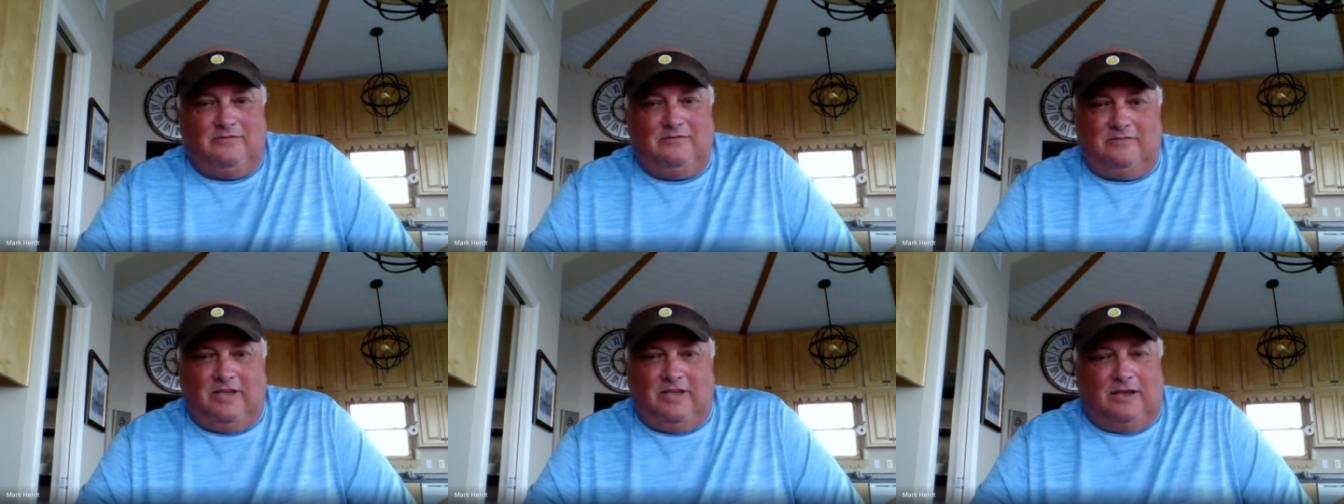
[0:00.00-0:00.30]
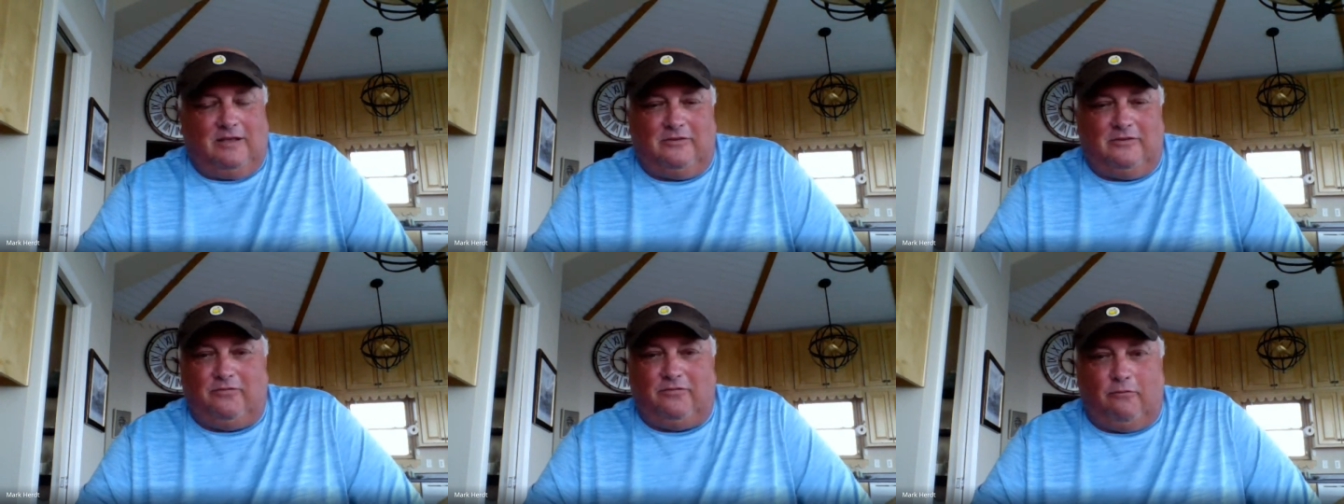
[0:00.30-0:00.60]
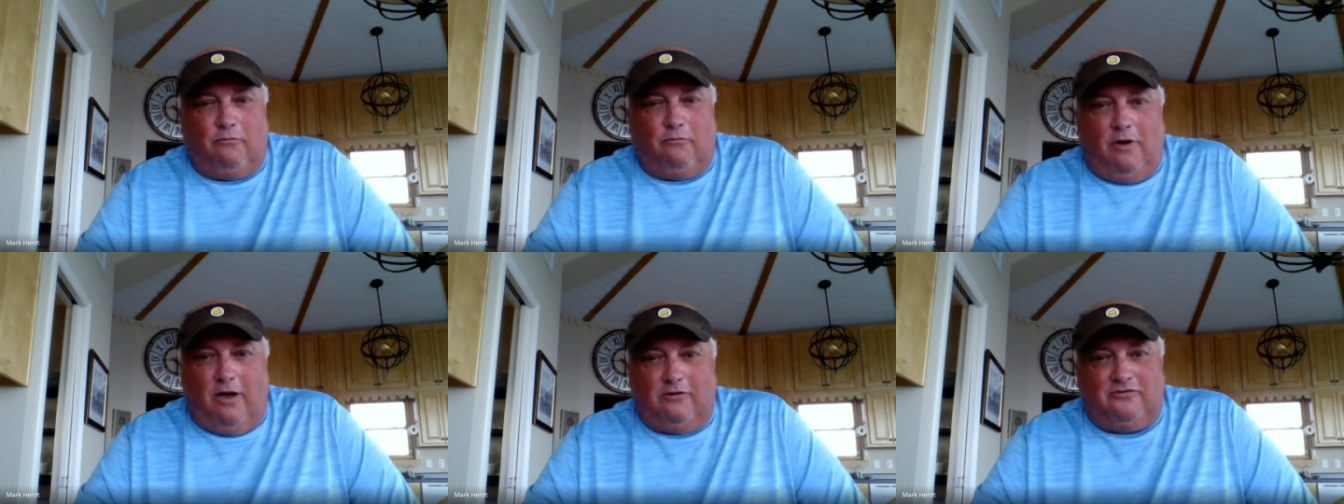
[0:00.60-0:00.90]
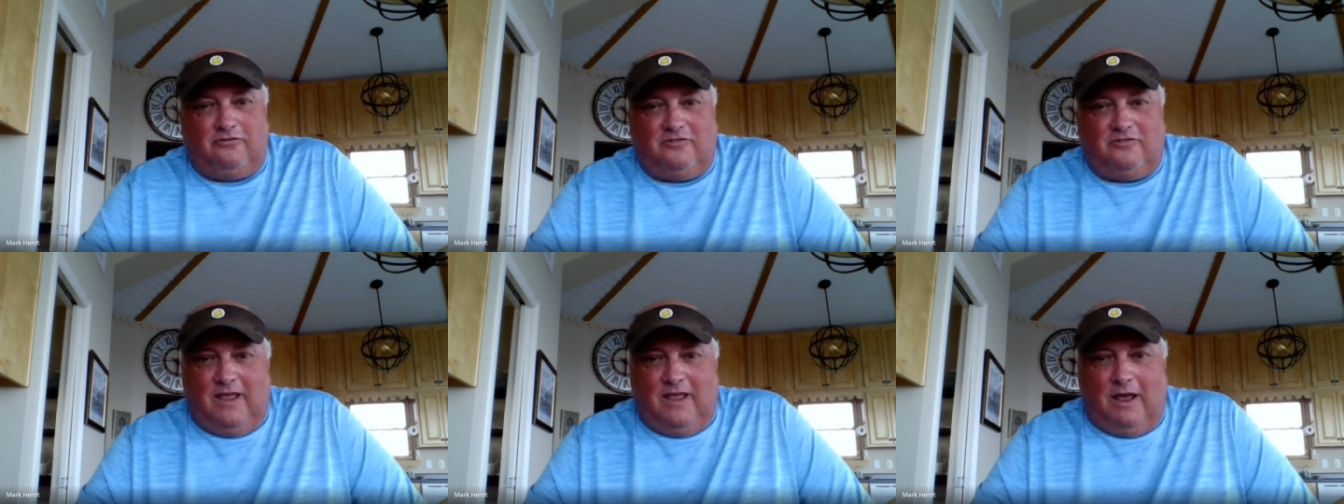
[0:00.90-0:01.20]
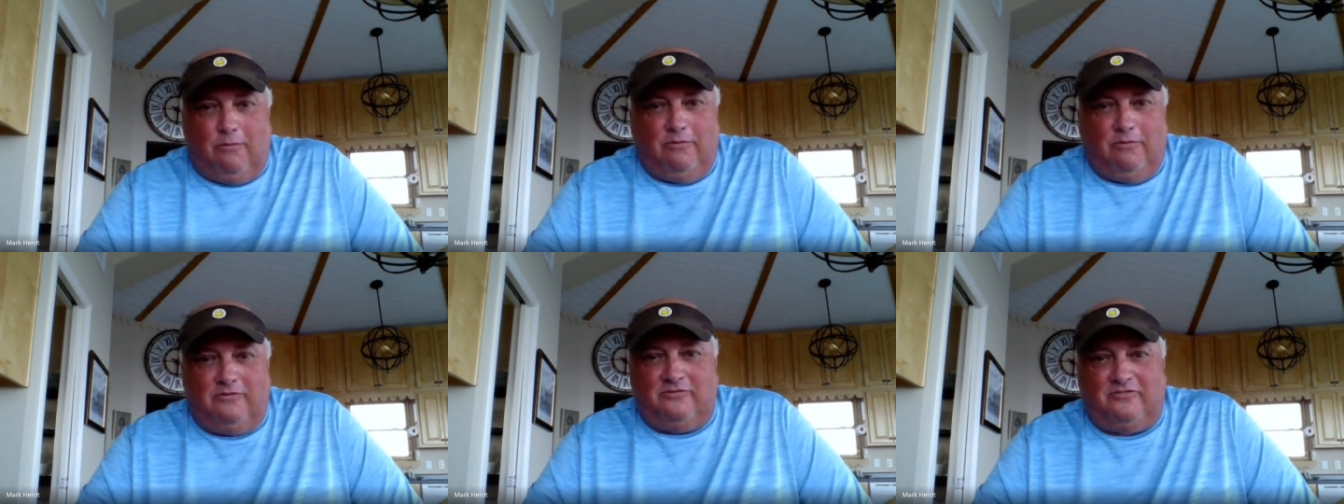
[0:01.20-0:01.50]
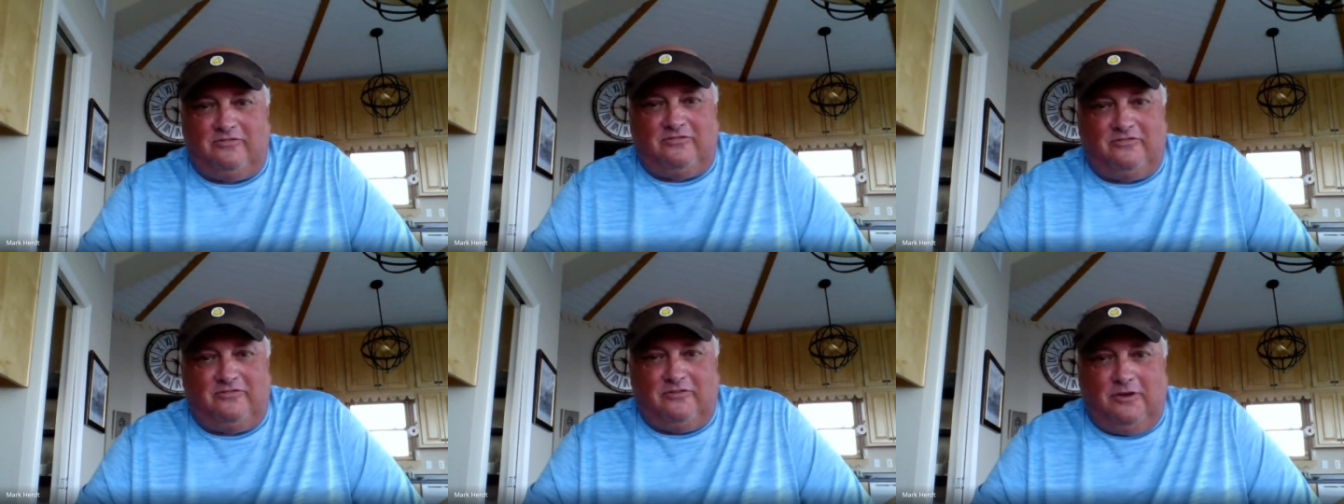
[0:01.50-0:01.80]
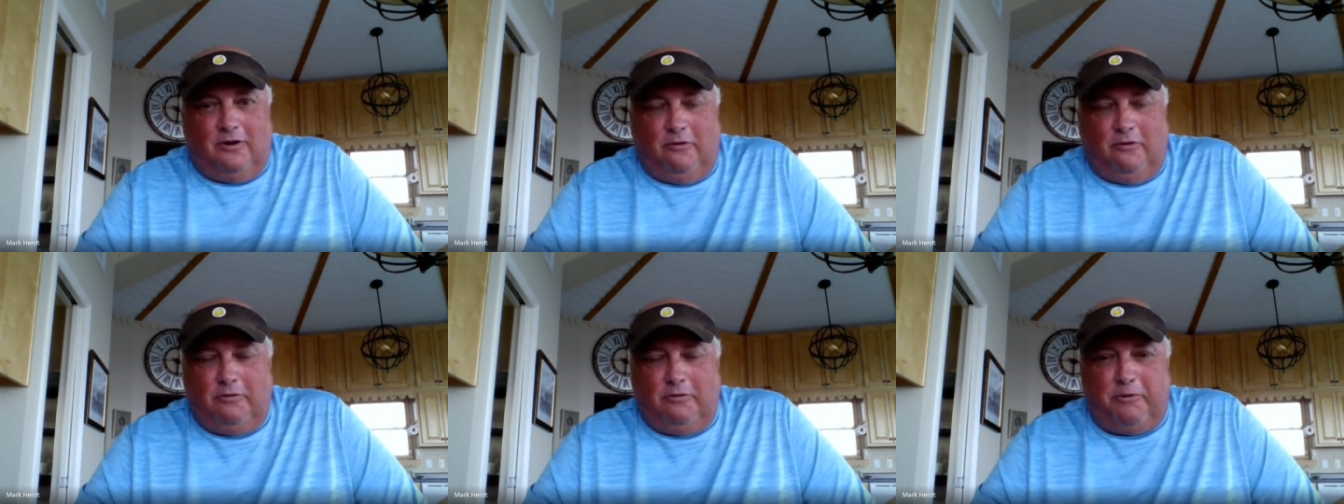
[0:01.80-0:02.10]
tickets for Rush, and that was you
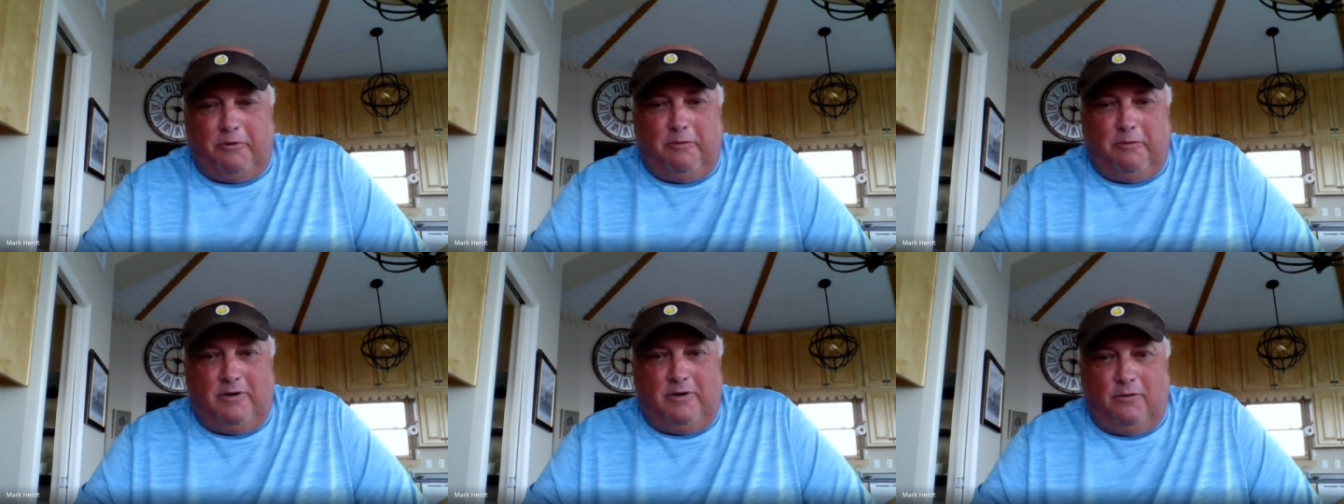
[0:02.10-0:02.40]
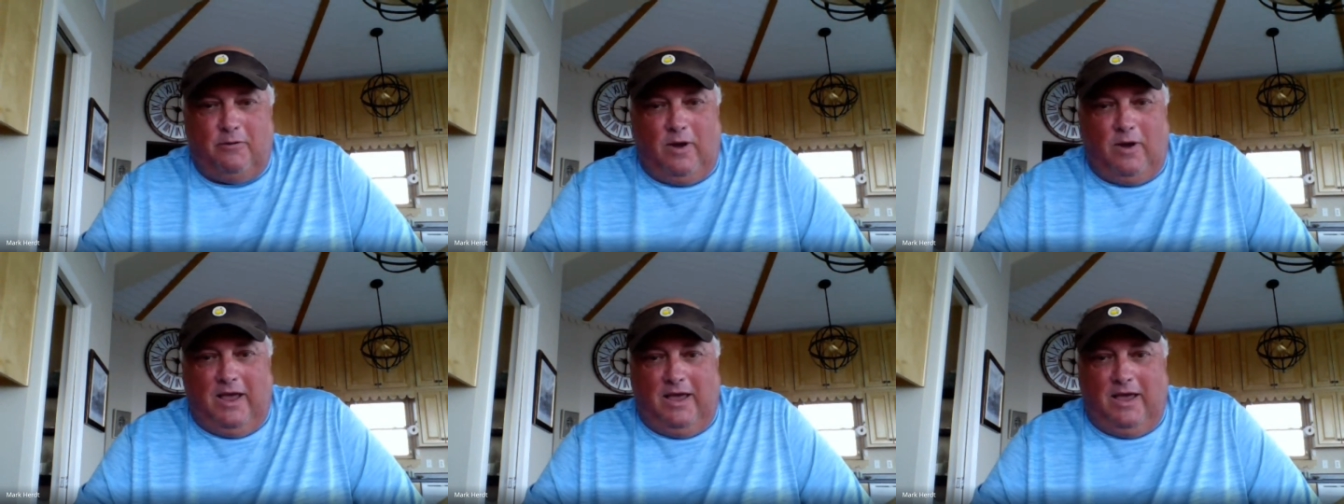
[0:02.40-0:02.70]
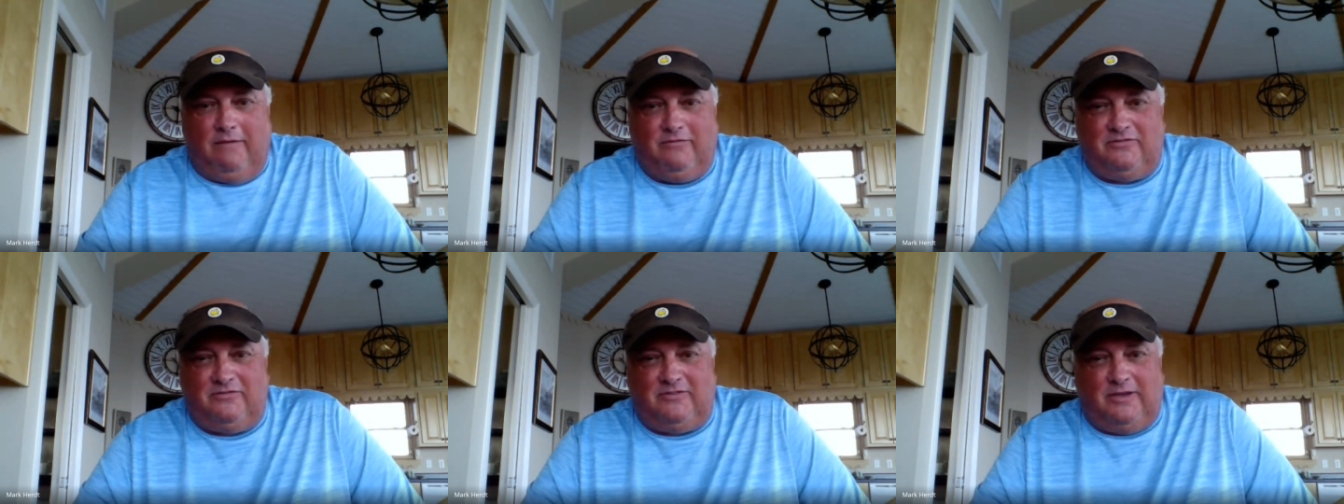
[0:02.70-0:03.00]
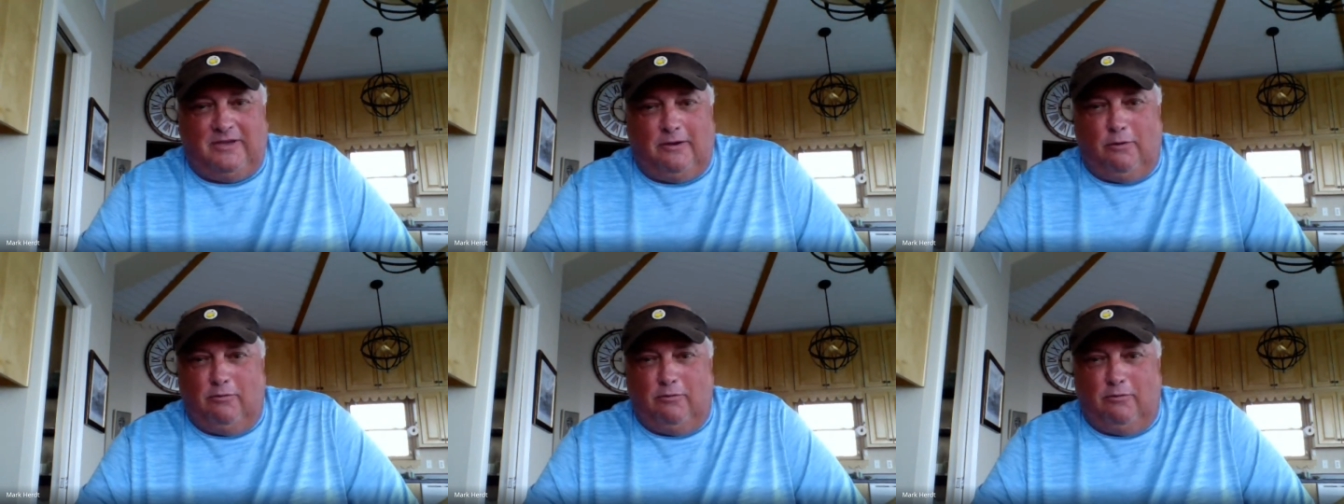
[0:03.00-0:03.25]
know the Permanent Waves deal,